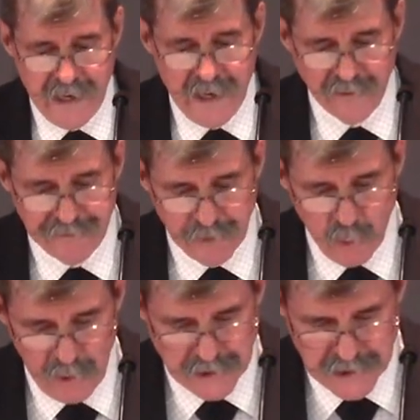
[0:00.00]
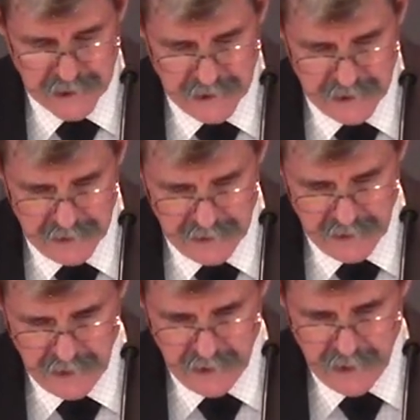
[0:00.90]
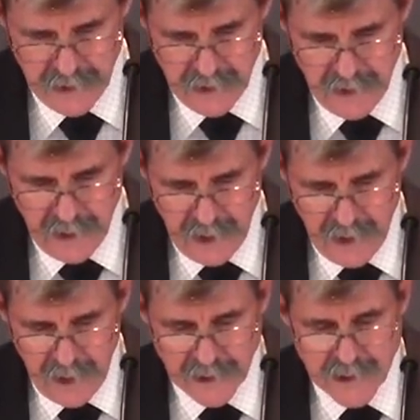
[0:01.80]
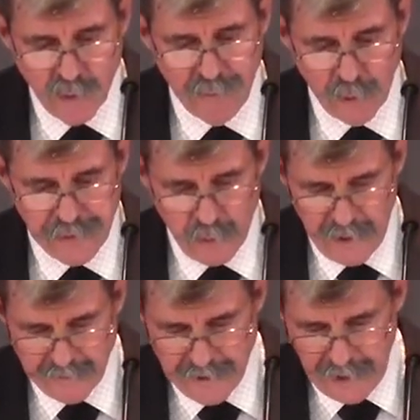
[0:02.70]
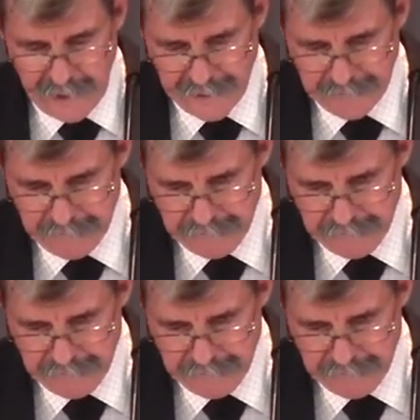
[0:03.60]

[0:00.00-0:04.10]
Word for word: influence and show forth the way of God.